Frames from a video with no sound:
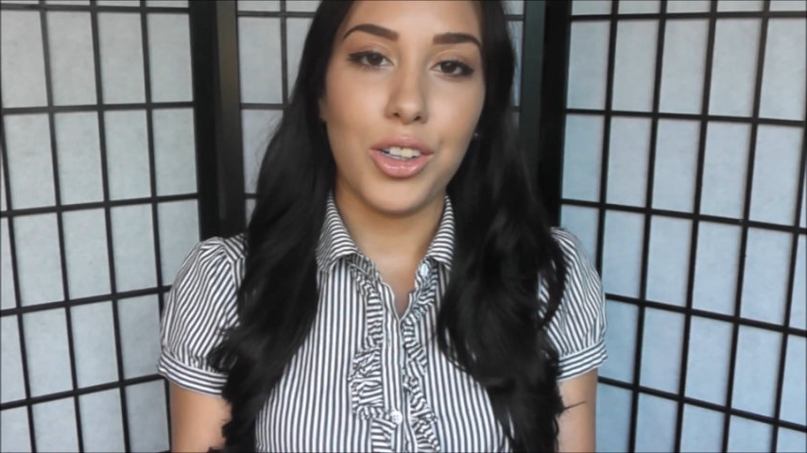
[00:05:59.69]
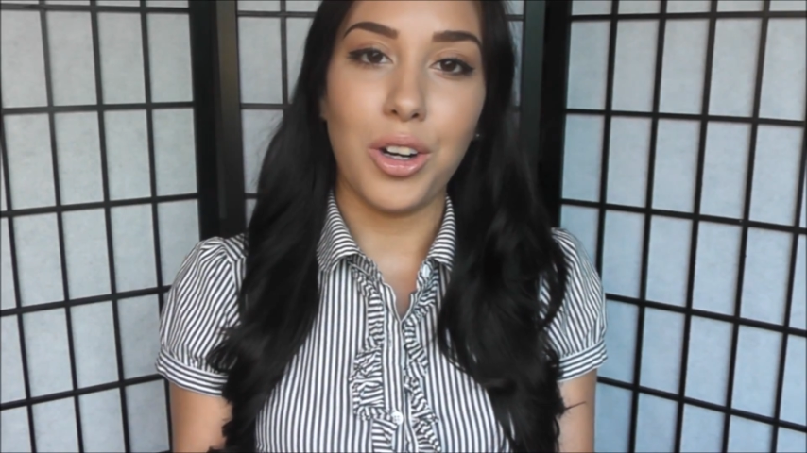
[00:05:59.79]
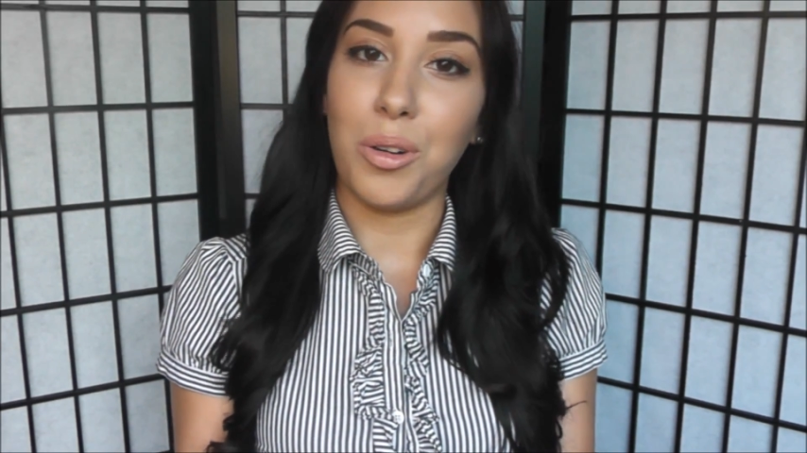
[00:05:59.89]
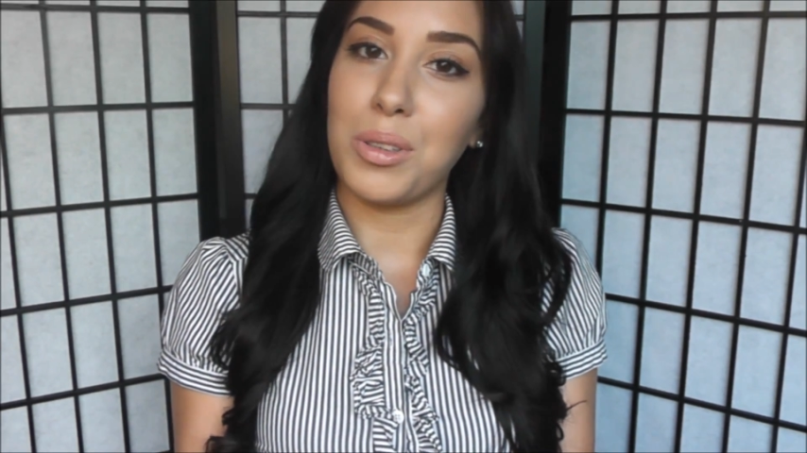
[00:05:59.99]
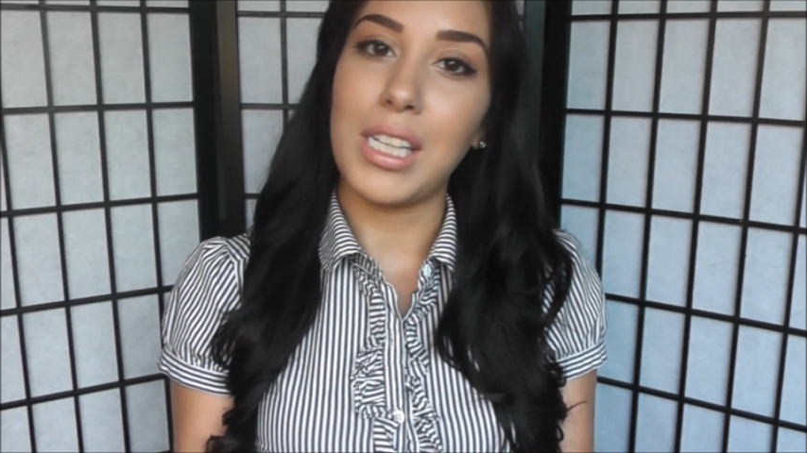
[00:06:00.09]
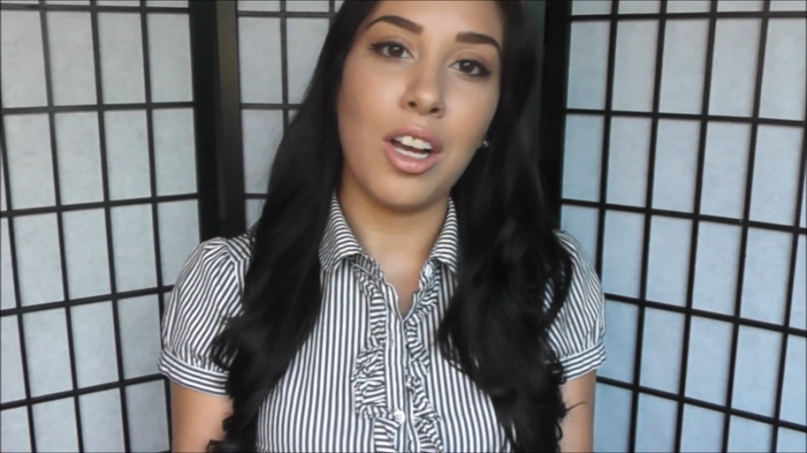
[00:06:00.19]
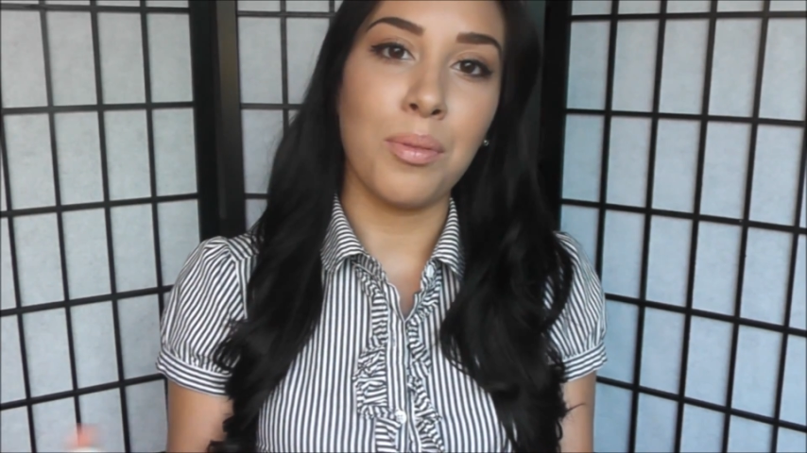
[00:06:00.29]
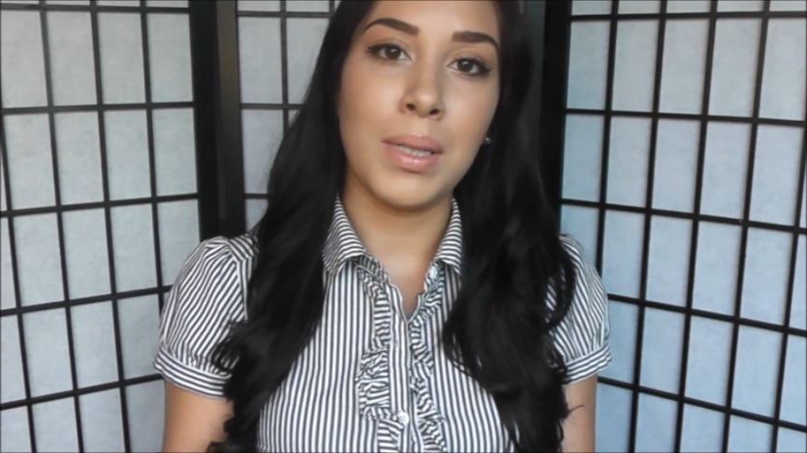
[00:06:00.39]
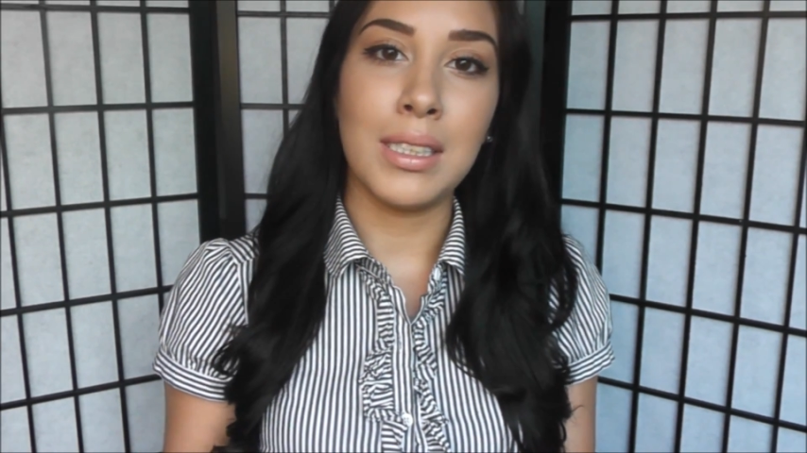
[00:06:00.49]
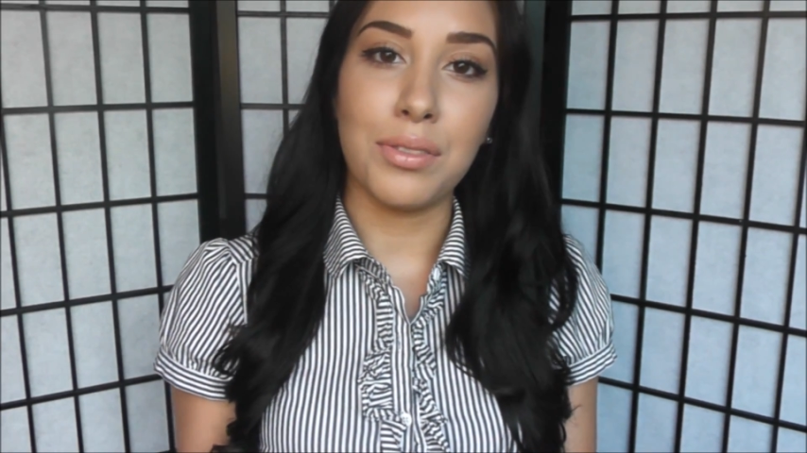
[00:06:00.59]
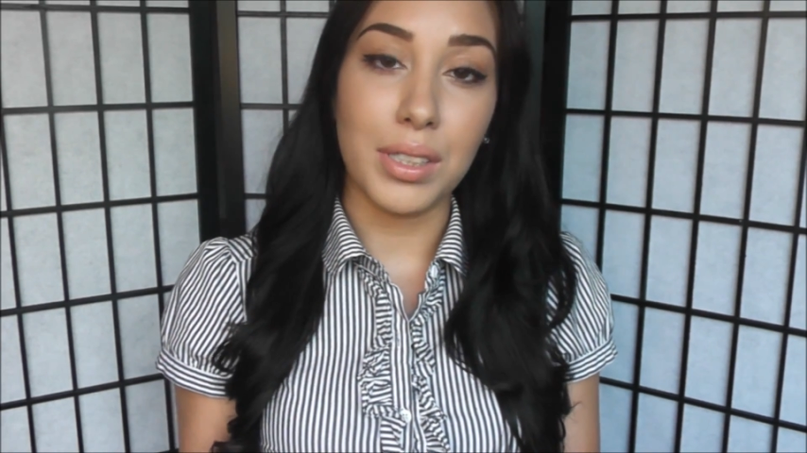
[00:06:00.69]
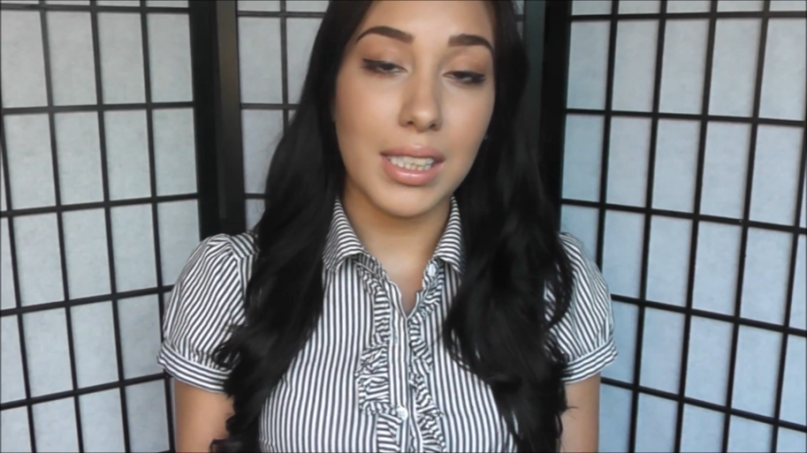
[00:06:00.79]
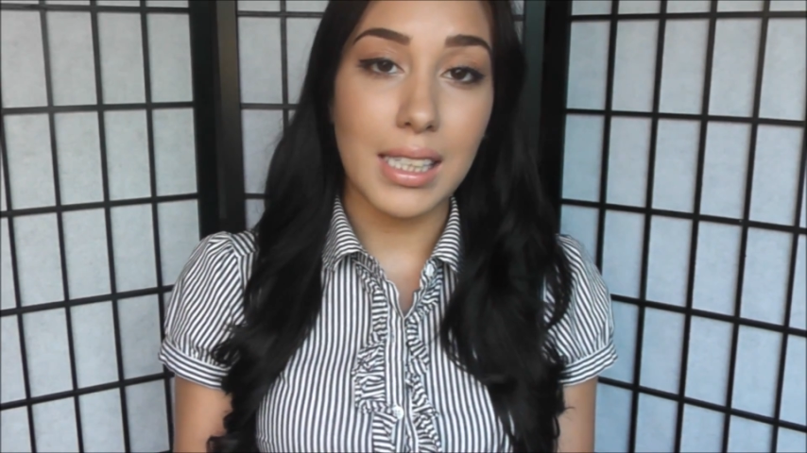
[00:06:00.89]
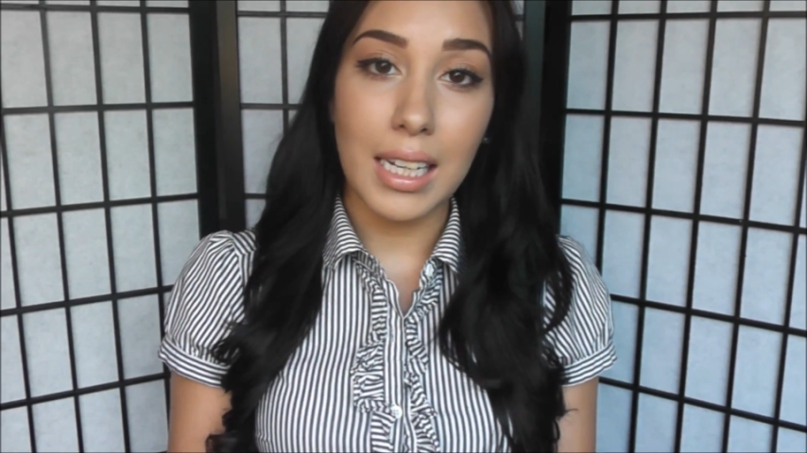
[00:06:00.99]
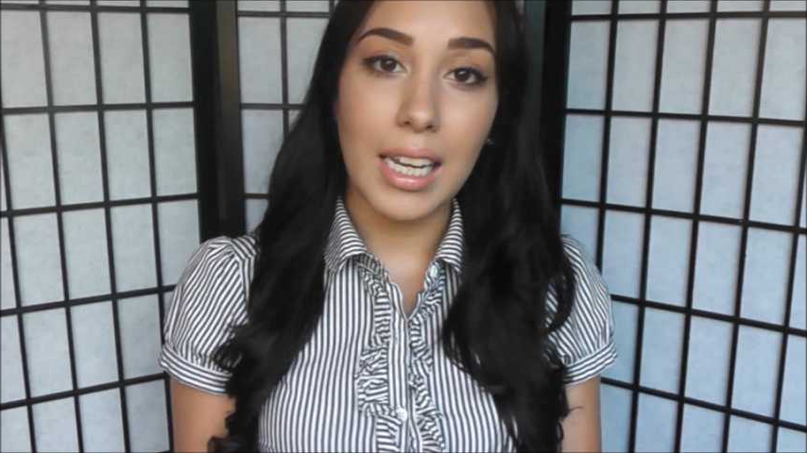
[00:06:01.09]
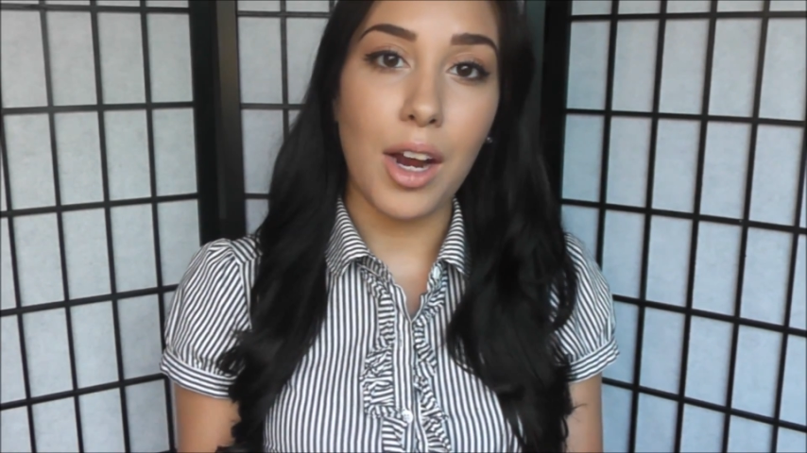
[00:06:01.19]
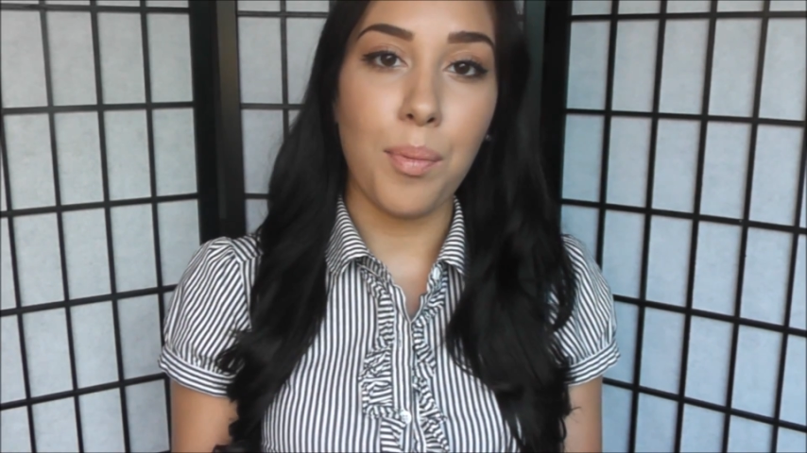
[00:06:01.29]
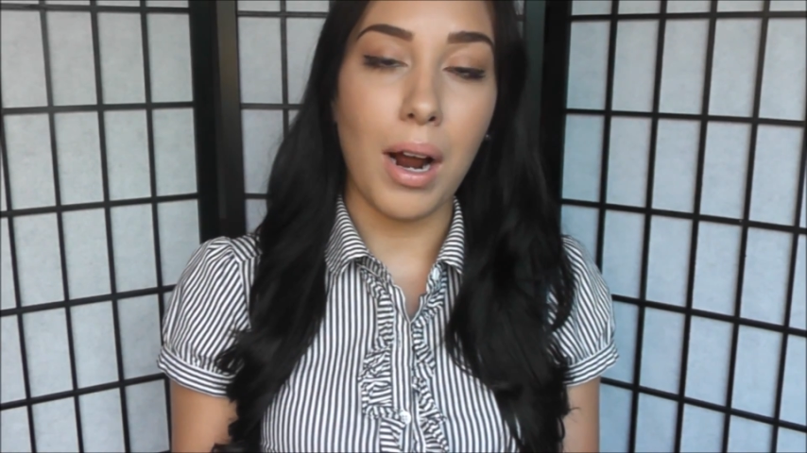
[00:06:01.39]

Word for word: you know, telling me different skincare